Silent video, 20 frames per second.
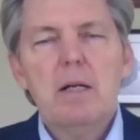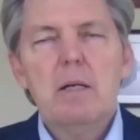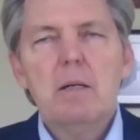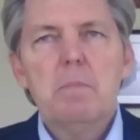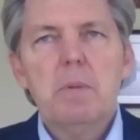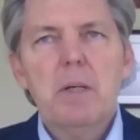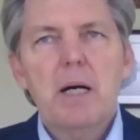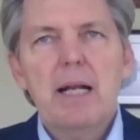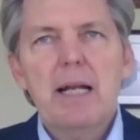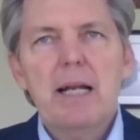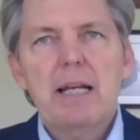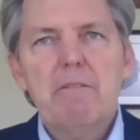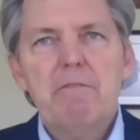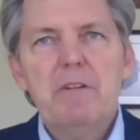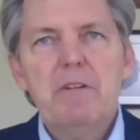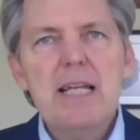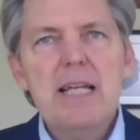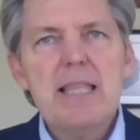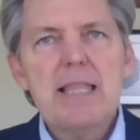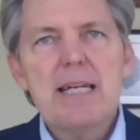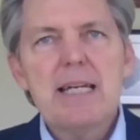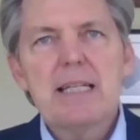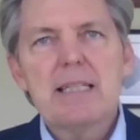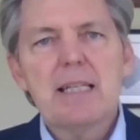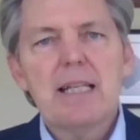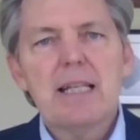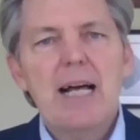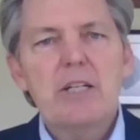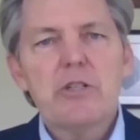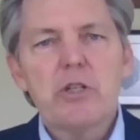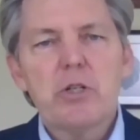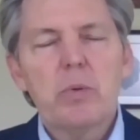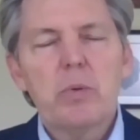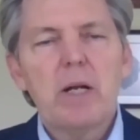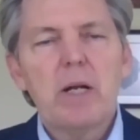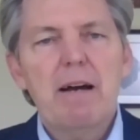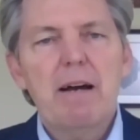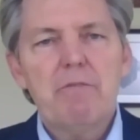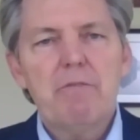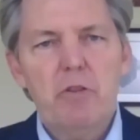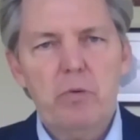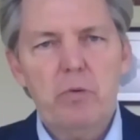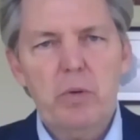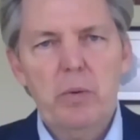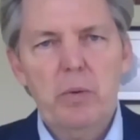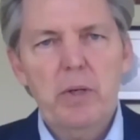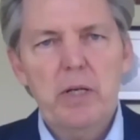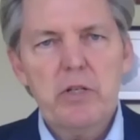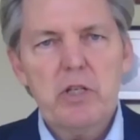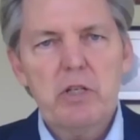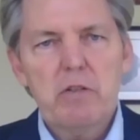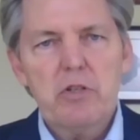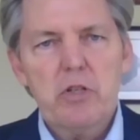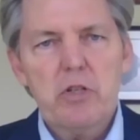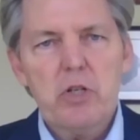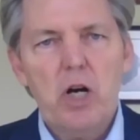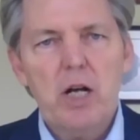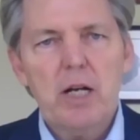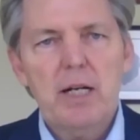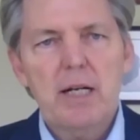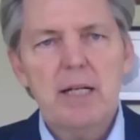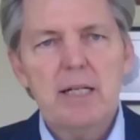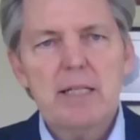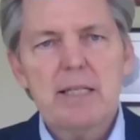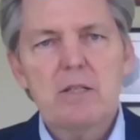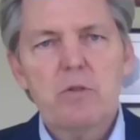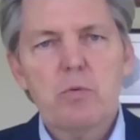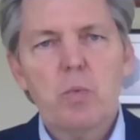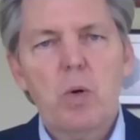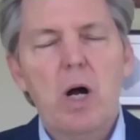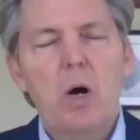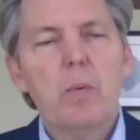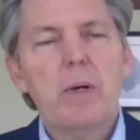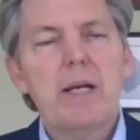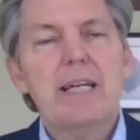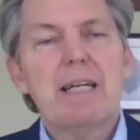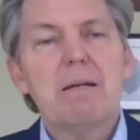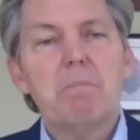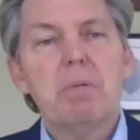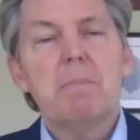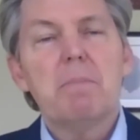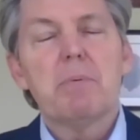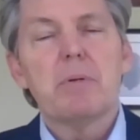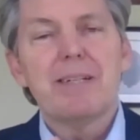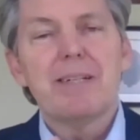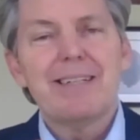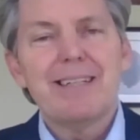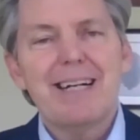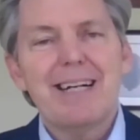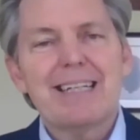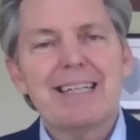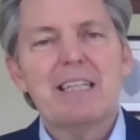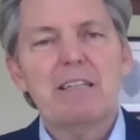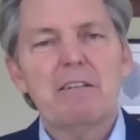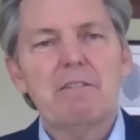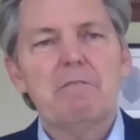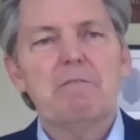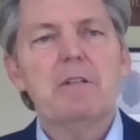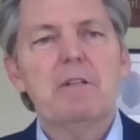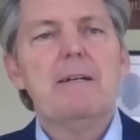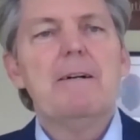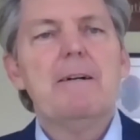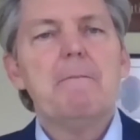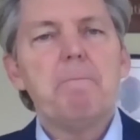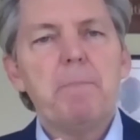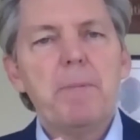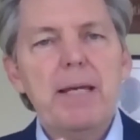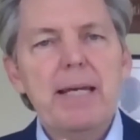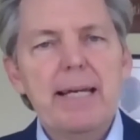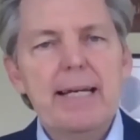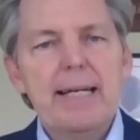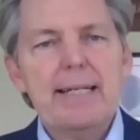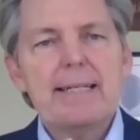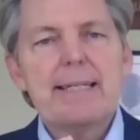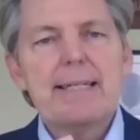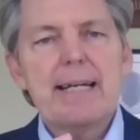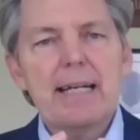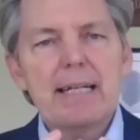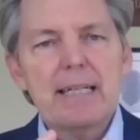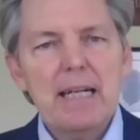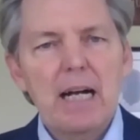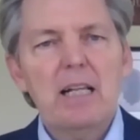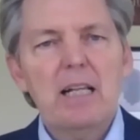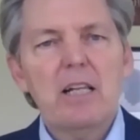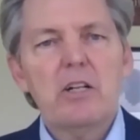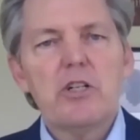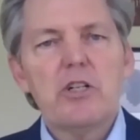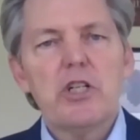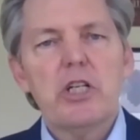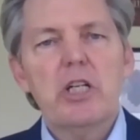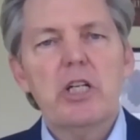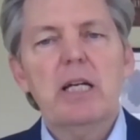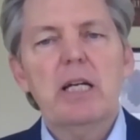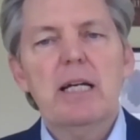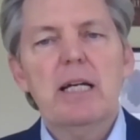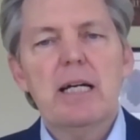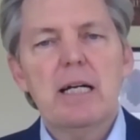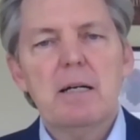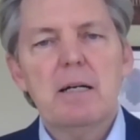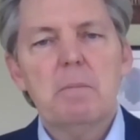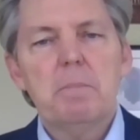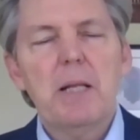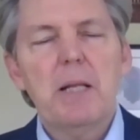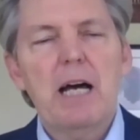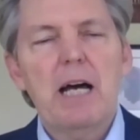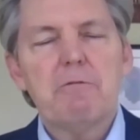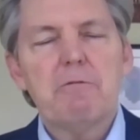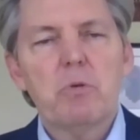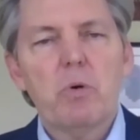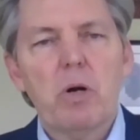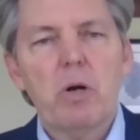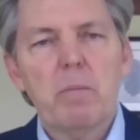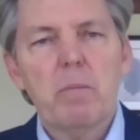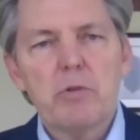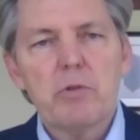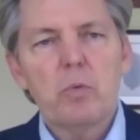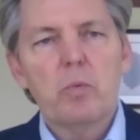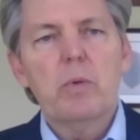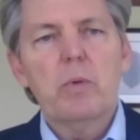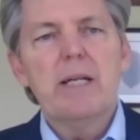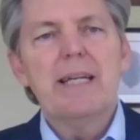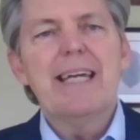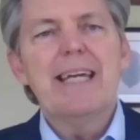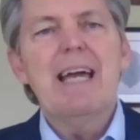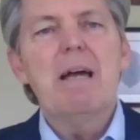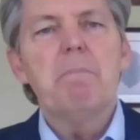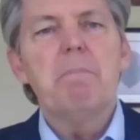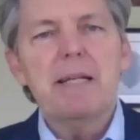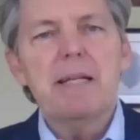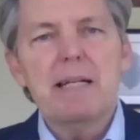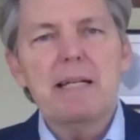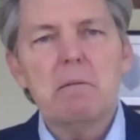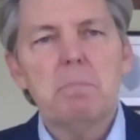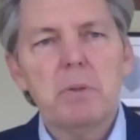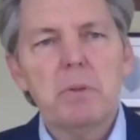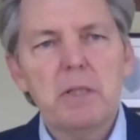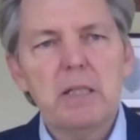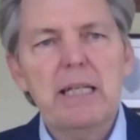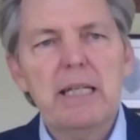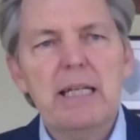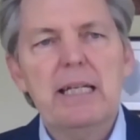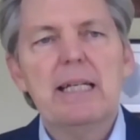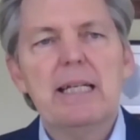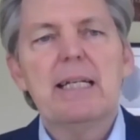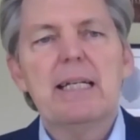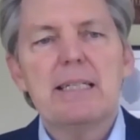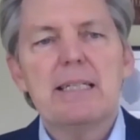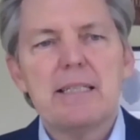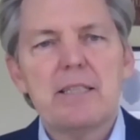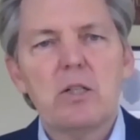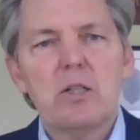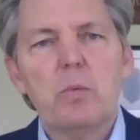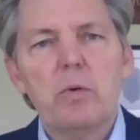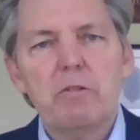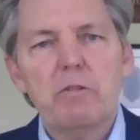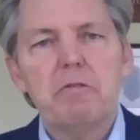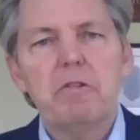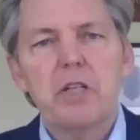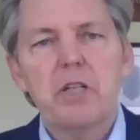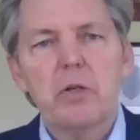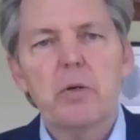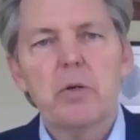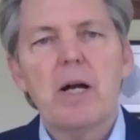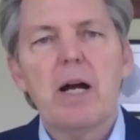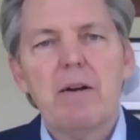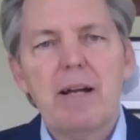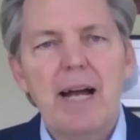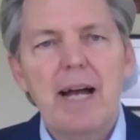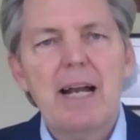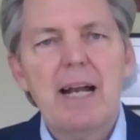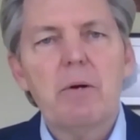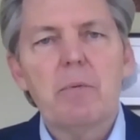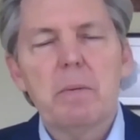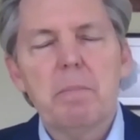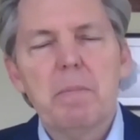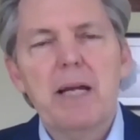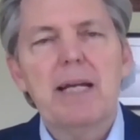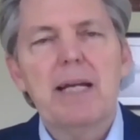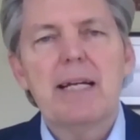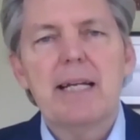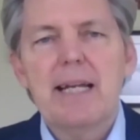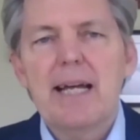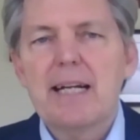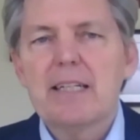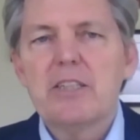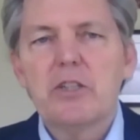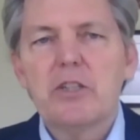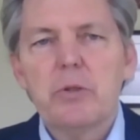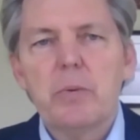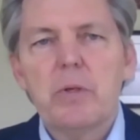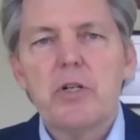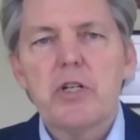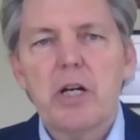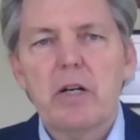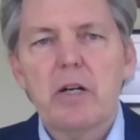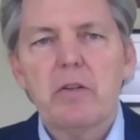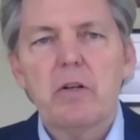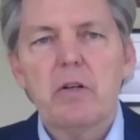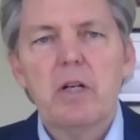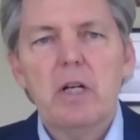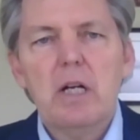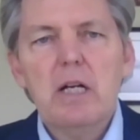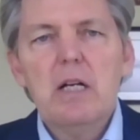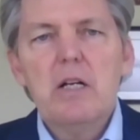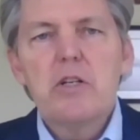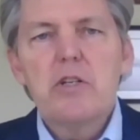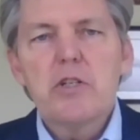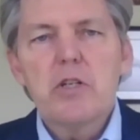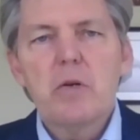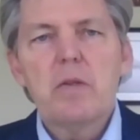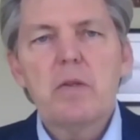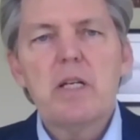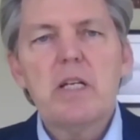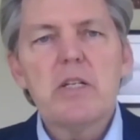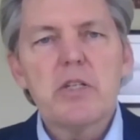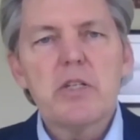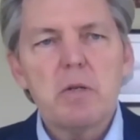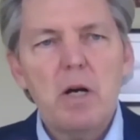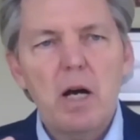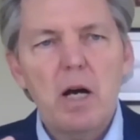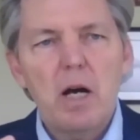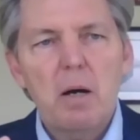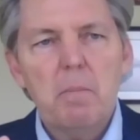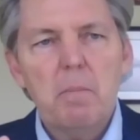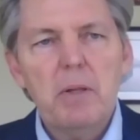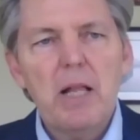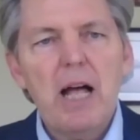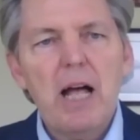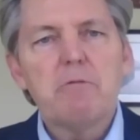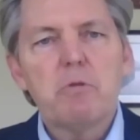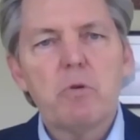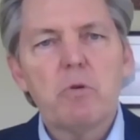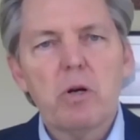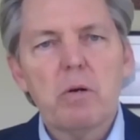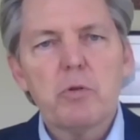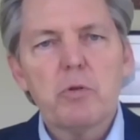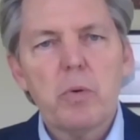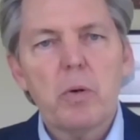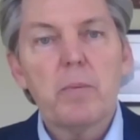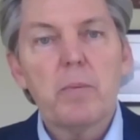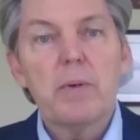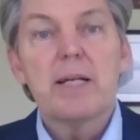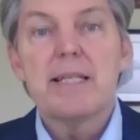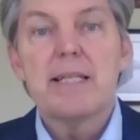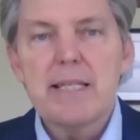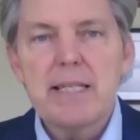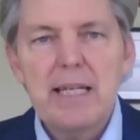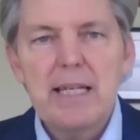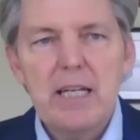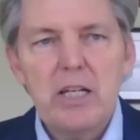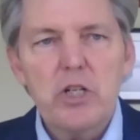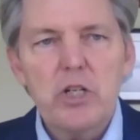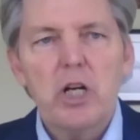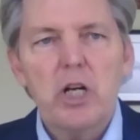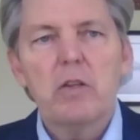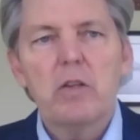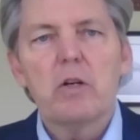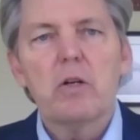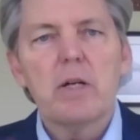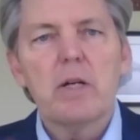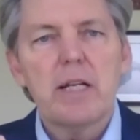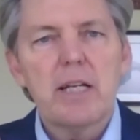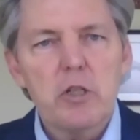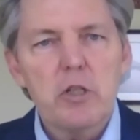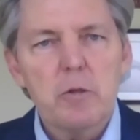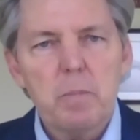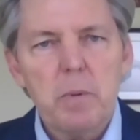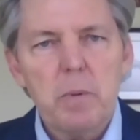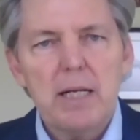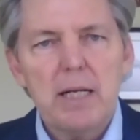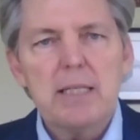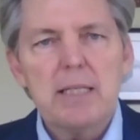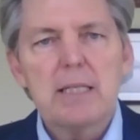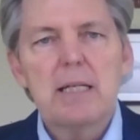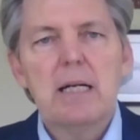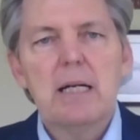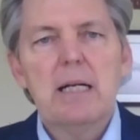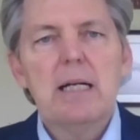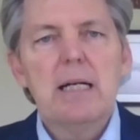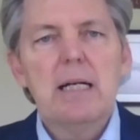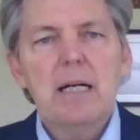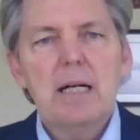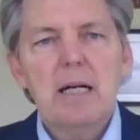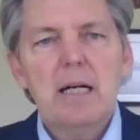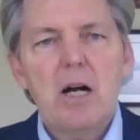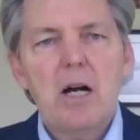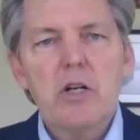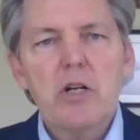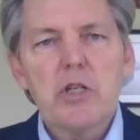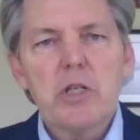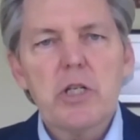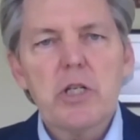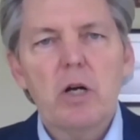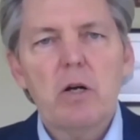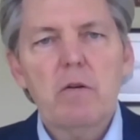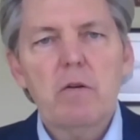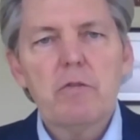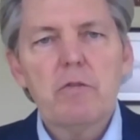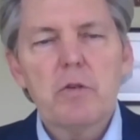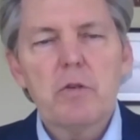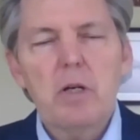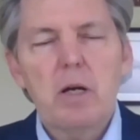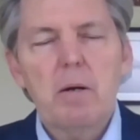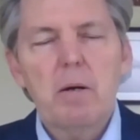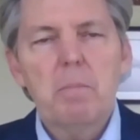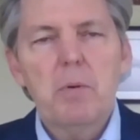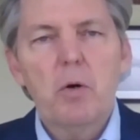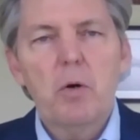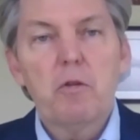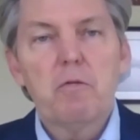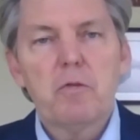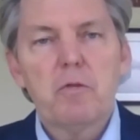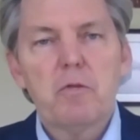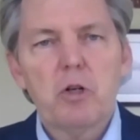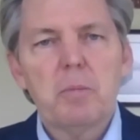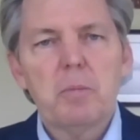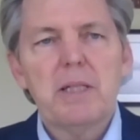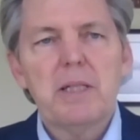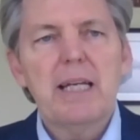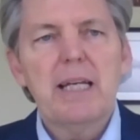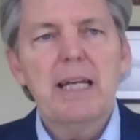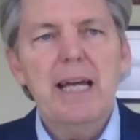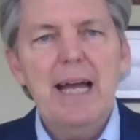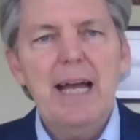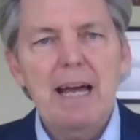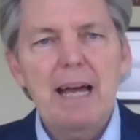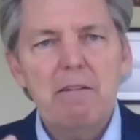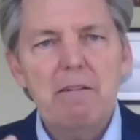But if anything, the last 2.5 to 3 weeks has taught us is while we can be productive in technology platforms, we can't be complete until we figure out how to remain connected to each other. So these platforms where we can see each other and express ourselves both verbally and